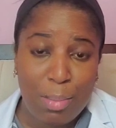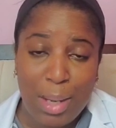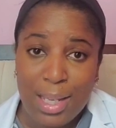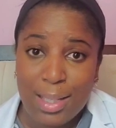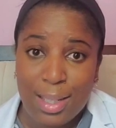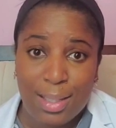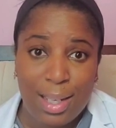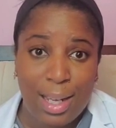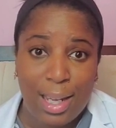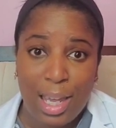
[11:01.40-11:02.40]
basics
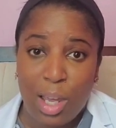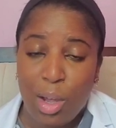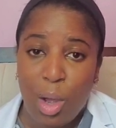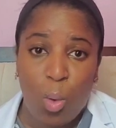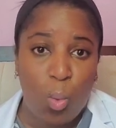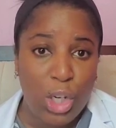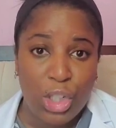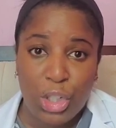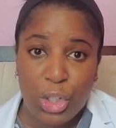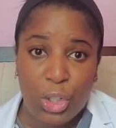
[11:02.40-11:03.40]
that I get. When
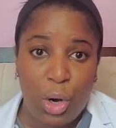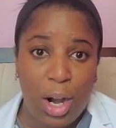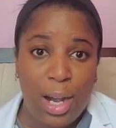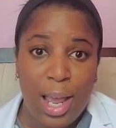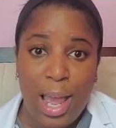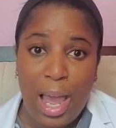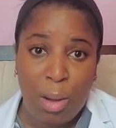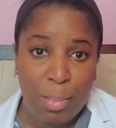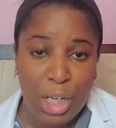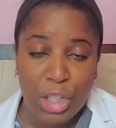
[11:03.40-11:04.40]
should you start? How
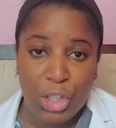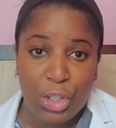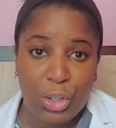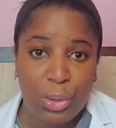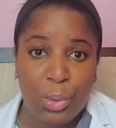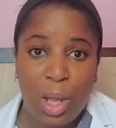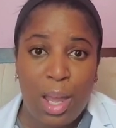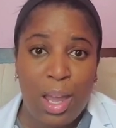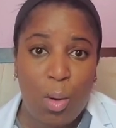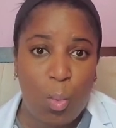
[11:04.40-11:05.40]
many should you do?
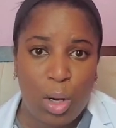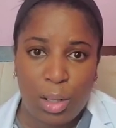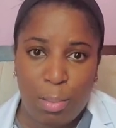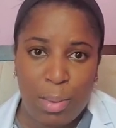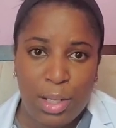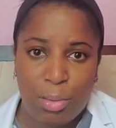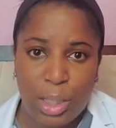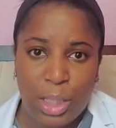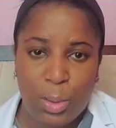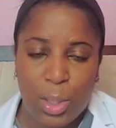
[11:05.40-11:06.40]
And what are the best
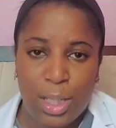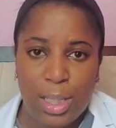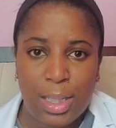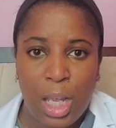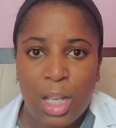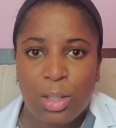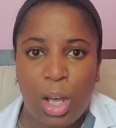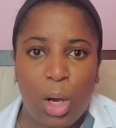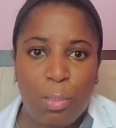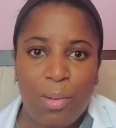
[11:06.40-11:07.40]
resources? So I
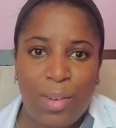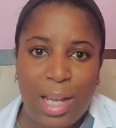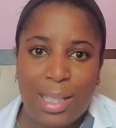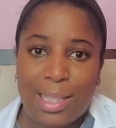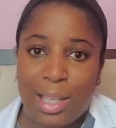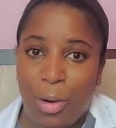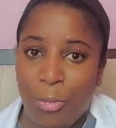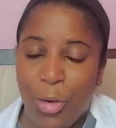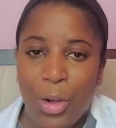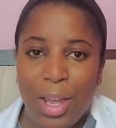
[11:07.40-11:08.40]
hope you found this
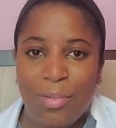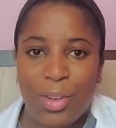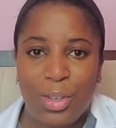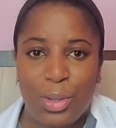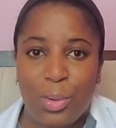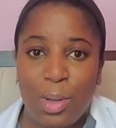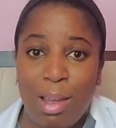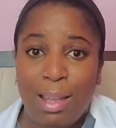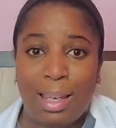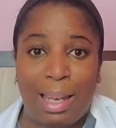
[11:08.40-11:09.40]
helpful. If you do,
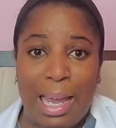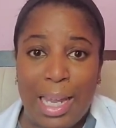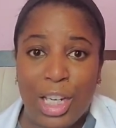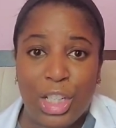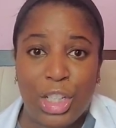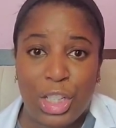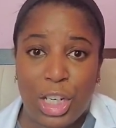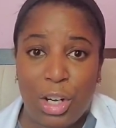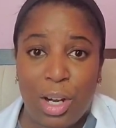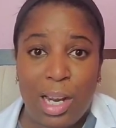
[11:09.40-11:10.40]
like,
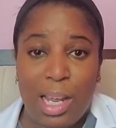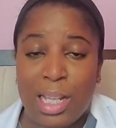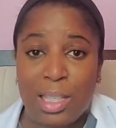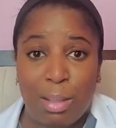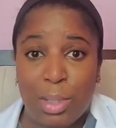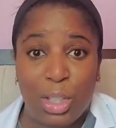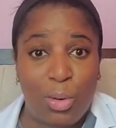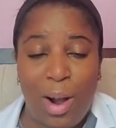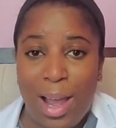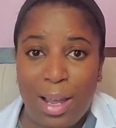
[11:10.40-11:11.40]
share, and
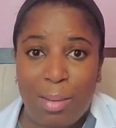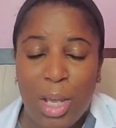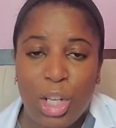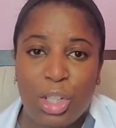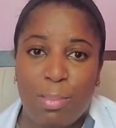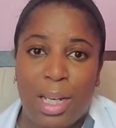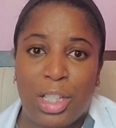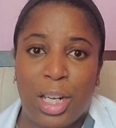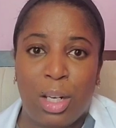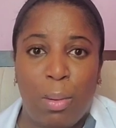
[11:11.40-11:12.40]
subscribe to my
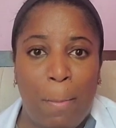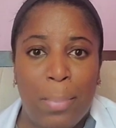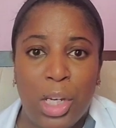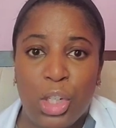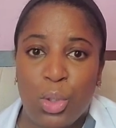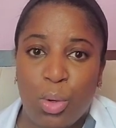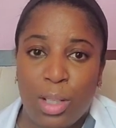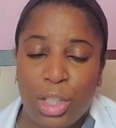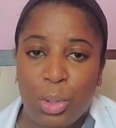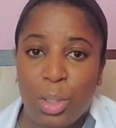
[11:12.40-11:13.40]
channel. Be sure
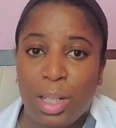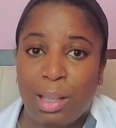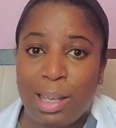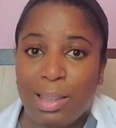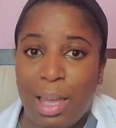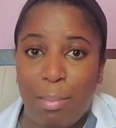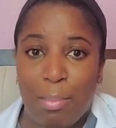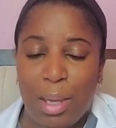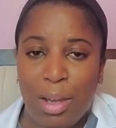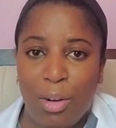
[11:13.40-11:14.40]
that you click that
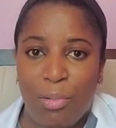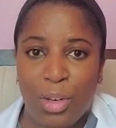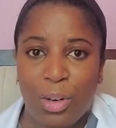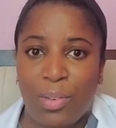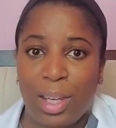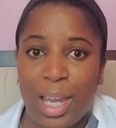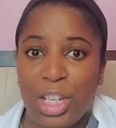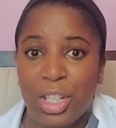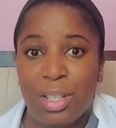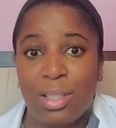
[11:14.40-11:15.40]
bell for
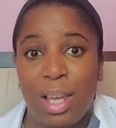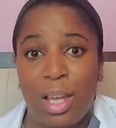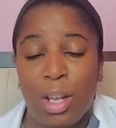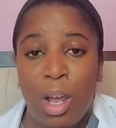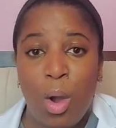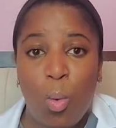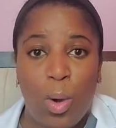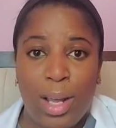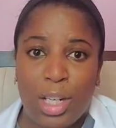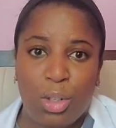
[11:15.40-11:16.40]
notifications that
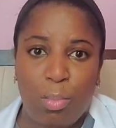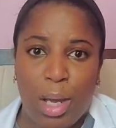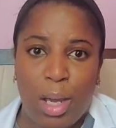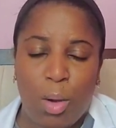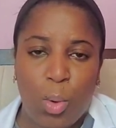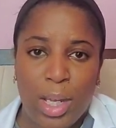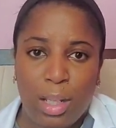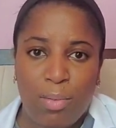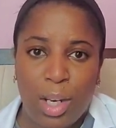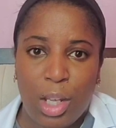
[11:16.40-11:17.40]
when I do my
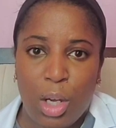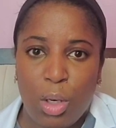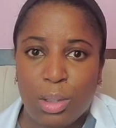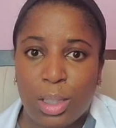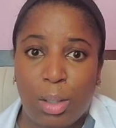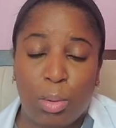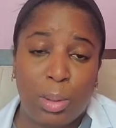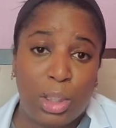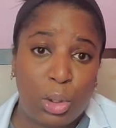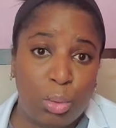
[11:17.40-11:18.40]
weekly videos, and we'll be
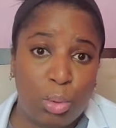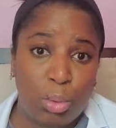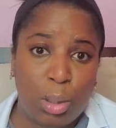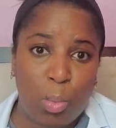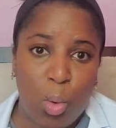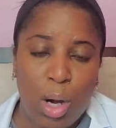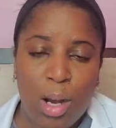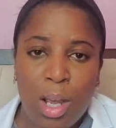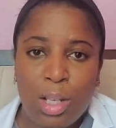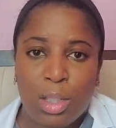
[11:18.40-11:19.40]
soon doing more.
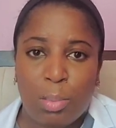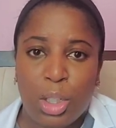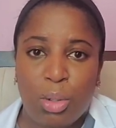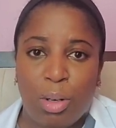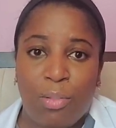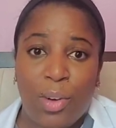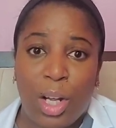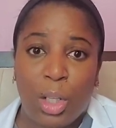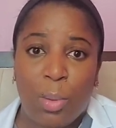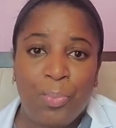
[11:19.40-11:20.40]
So be sure to
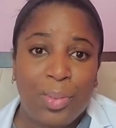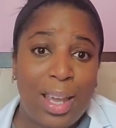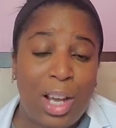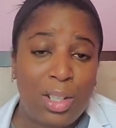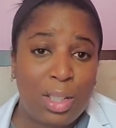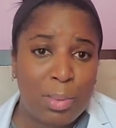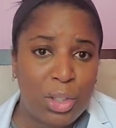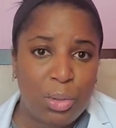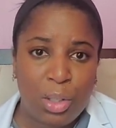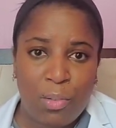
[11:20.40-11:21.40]
follow. And also be
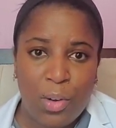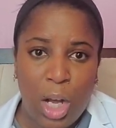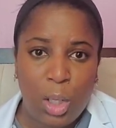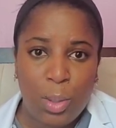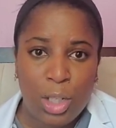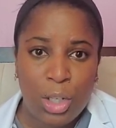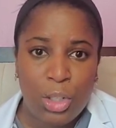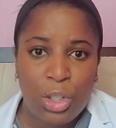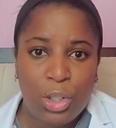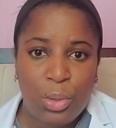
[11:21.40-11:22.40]
sure you're following the
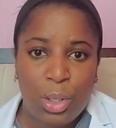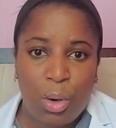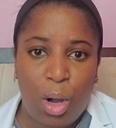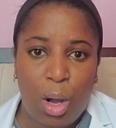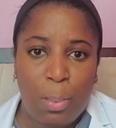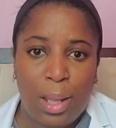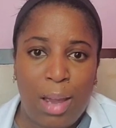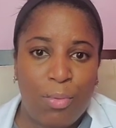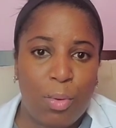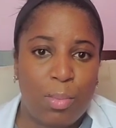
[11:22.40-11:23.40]
Nursing Studio on all
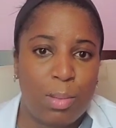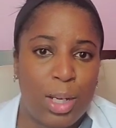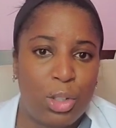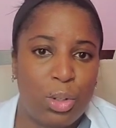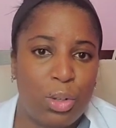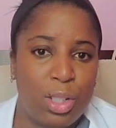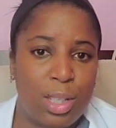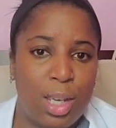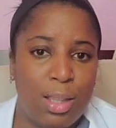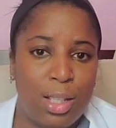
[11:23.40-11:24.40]
platforms. Make sure you're
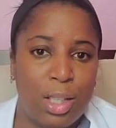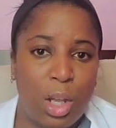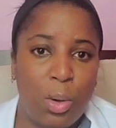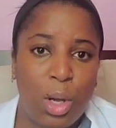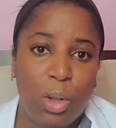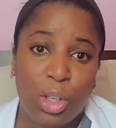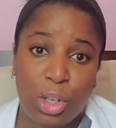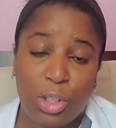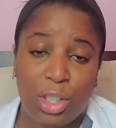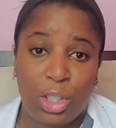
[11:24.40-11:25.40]
seeing this logo, the
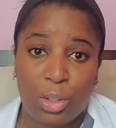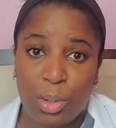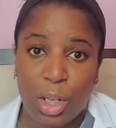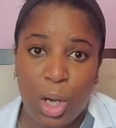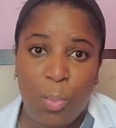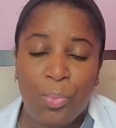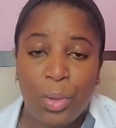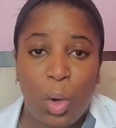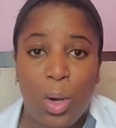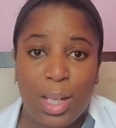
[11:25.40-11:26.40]
Nursing Studio,
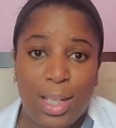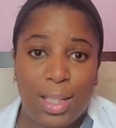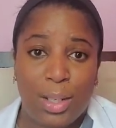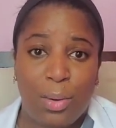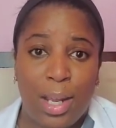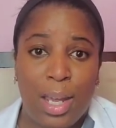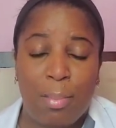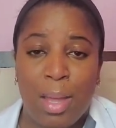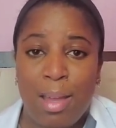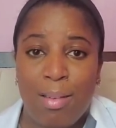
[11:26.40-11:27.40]
on Instagram,
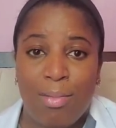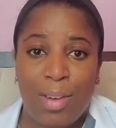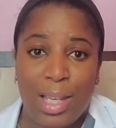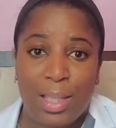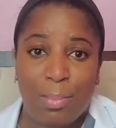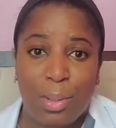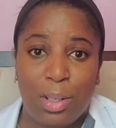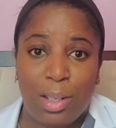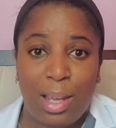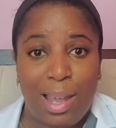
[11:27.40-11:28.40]

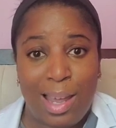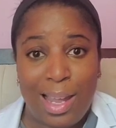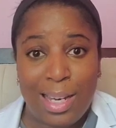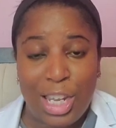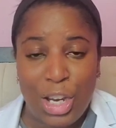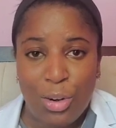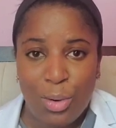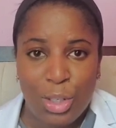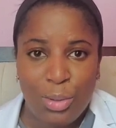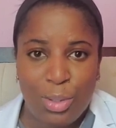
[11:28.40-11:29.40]
Facebook, and here
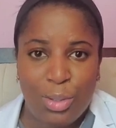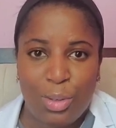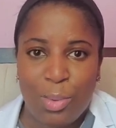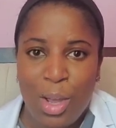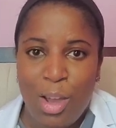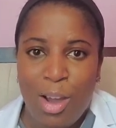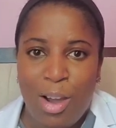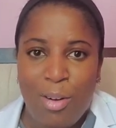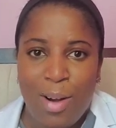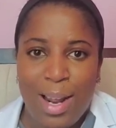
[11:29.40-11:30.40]
on YouTube.
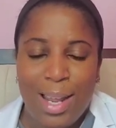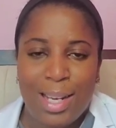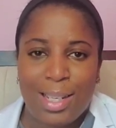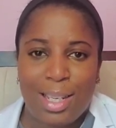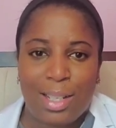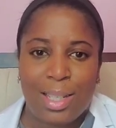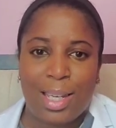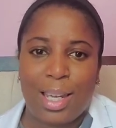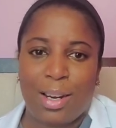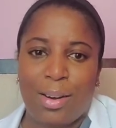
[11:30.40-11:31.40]
All right, y'all take
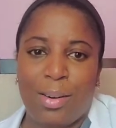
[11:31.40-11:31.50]
care.